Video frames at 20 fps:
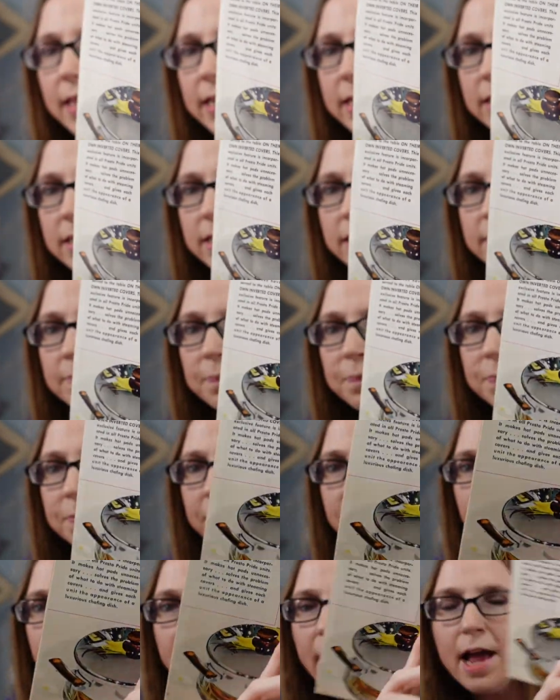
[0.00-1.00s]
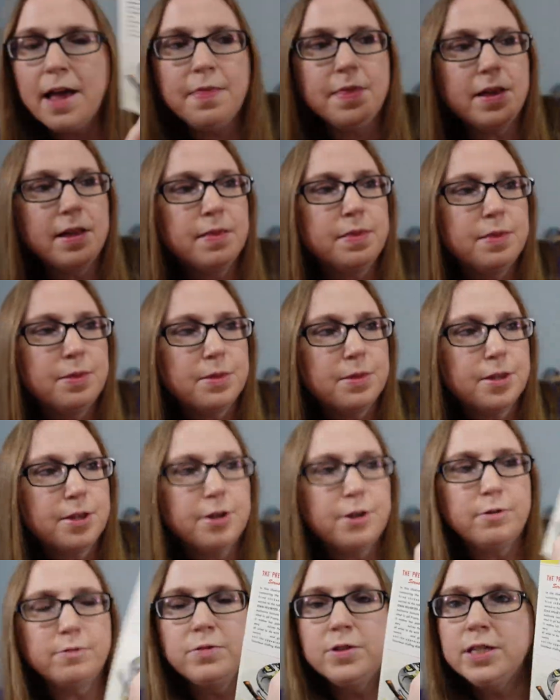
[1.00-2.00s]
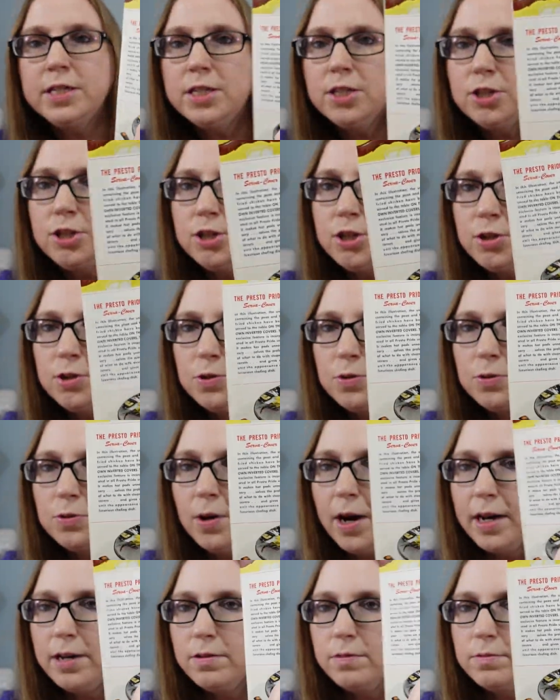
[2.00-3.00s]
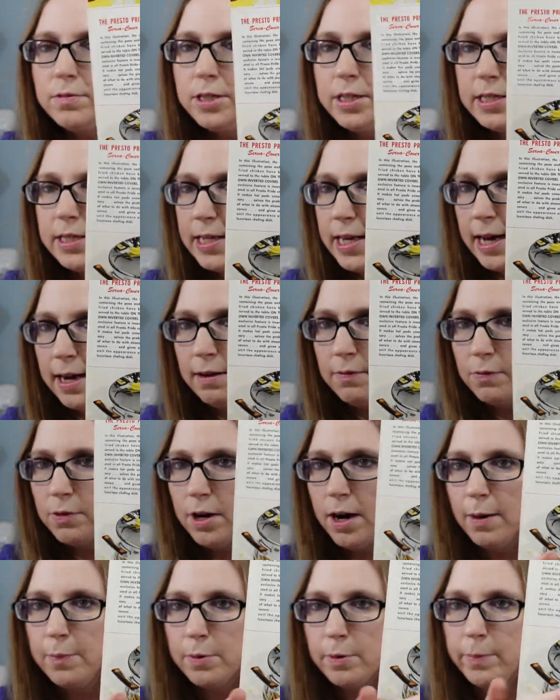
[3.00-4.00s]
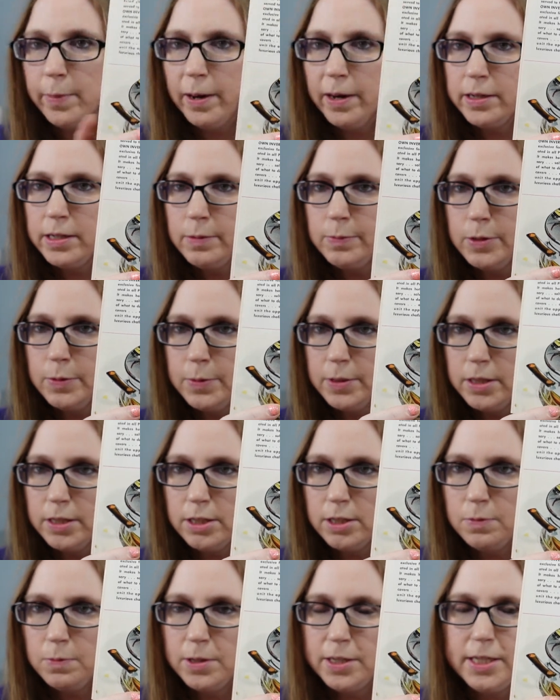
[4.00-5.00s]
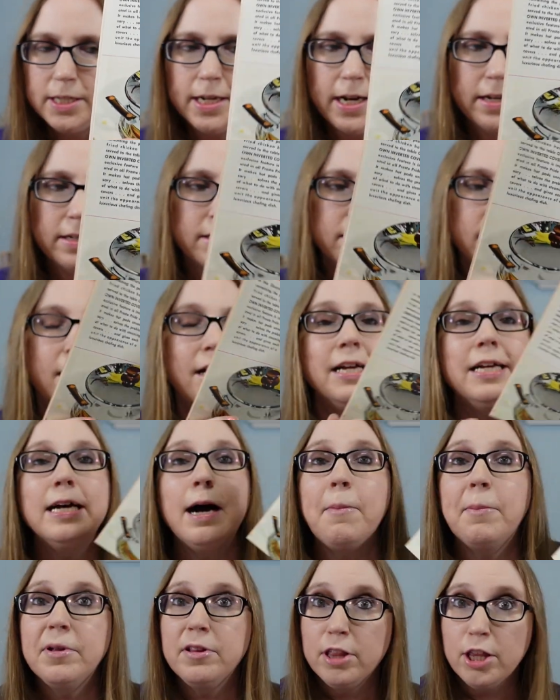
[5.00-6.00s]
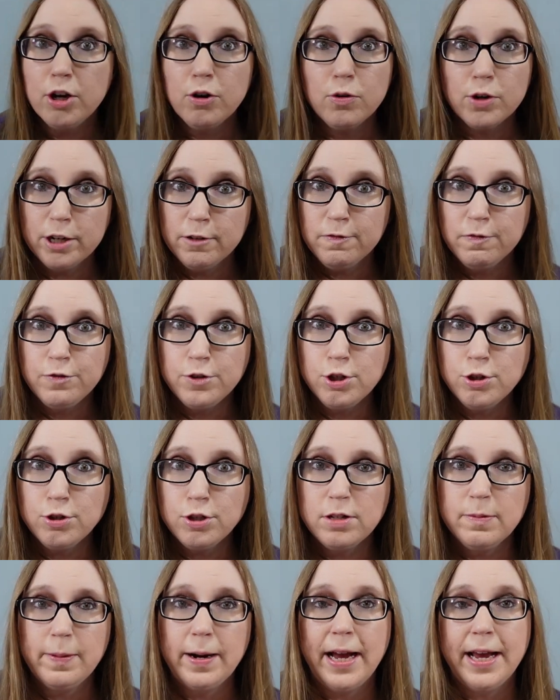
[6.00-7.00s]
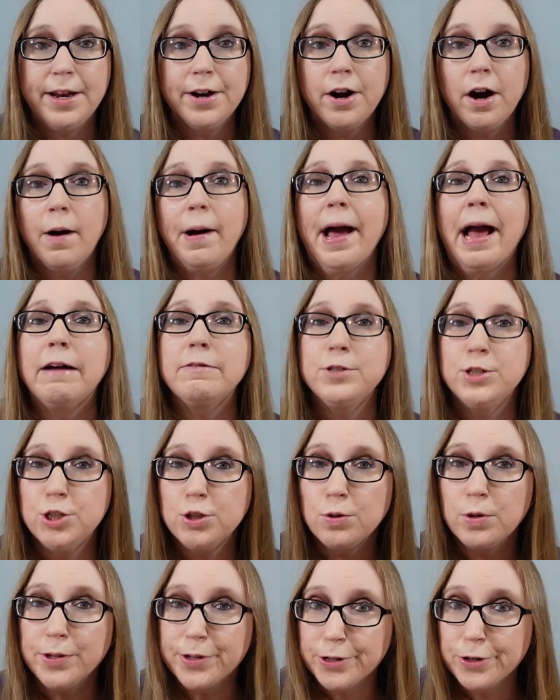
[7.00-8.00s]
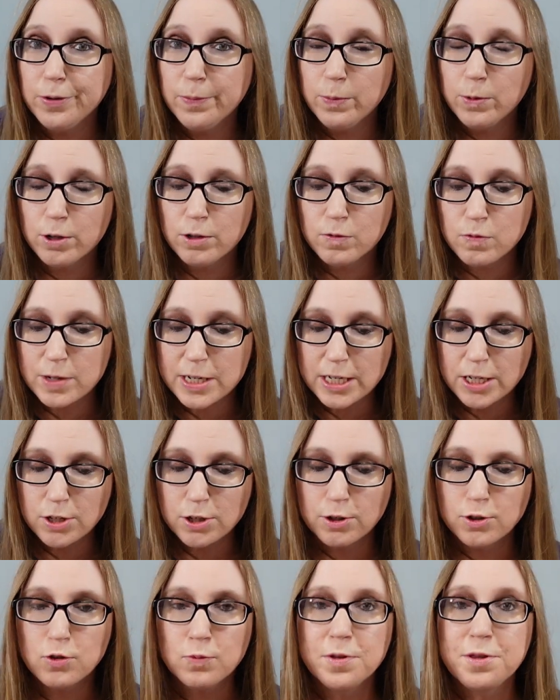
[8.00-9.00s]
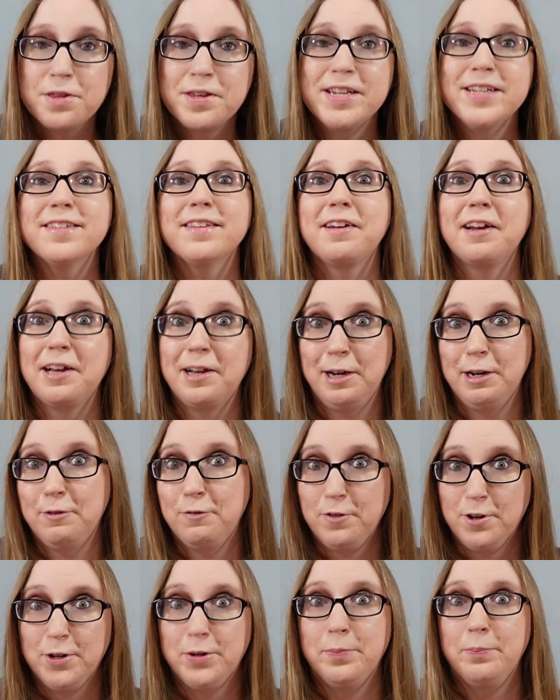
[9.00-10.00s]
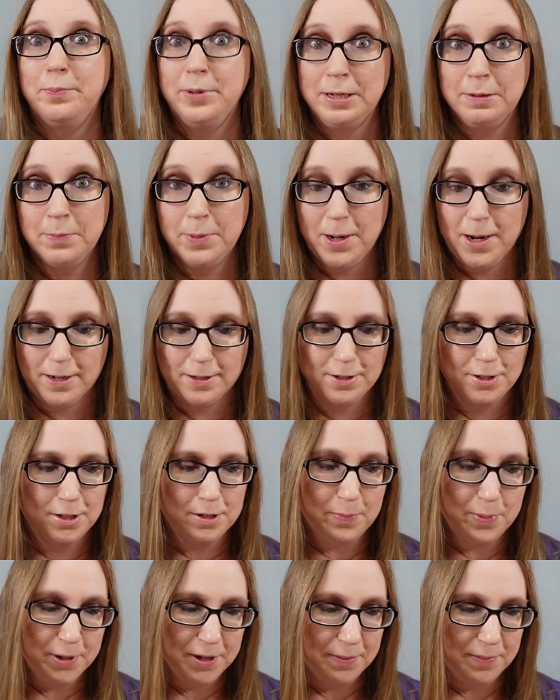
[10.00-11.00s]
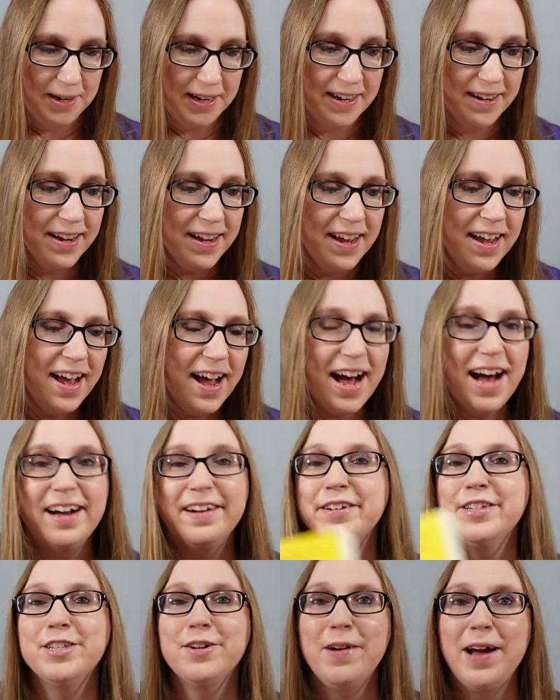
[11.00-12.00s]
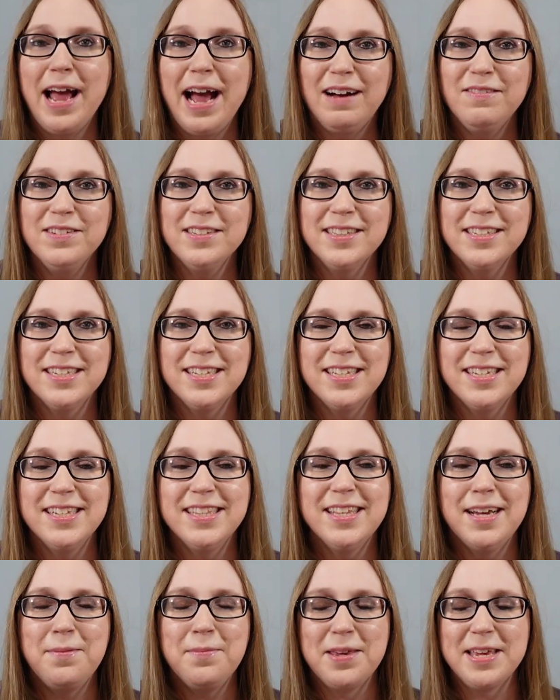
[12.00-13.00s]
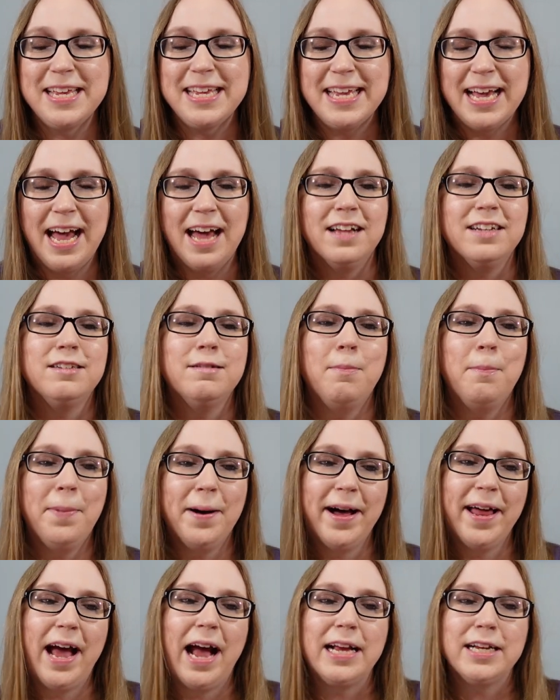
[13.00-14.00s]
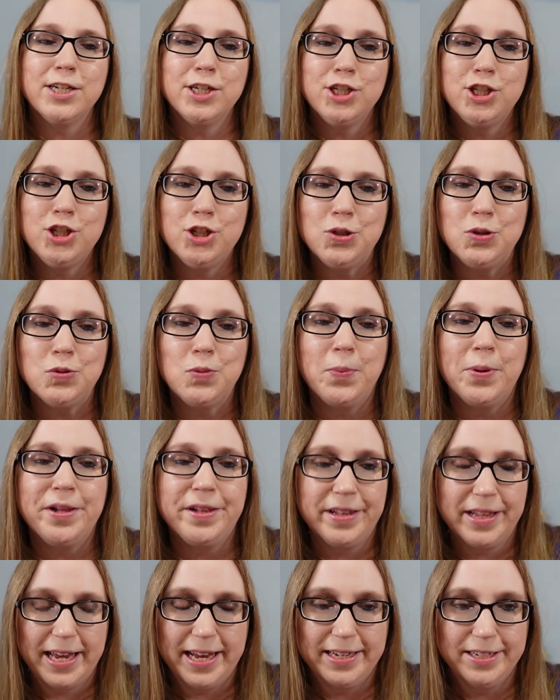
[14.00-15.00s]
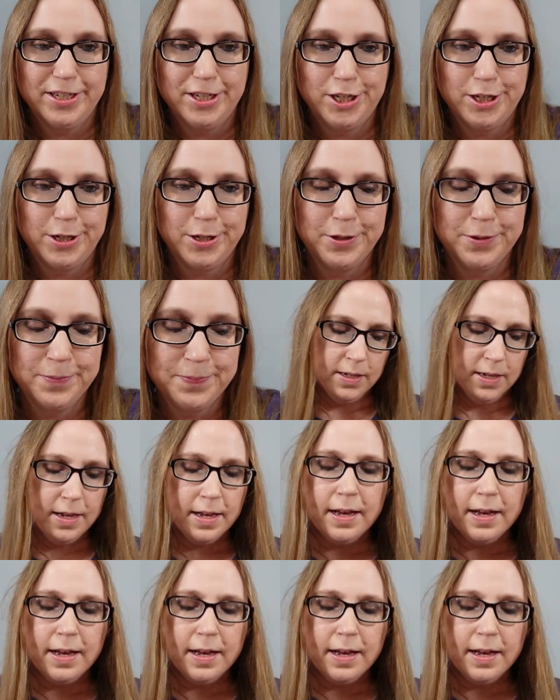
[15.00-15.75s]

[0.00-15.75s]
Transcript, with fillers: this and then, you know, these two I don't see have copper bottoms, but this one does. I'm a little confused by it all. I have to do a little more research with these and I gotta find a big box to put them in. Uh, so I haven't listed them yet, but I do plan to.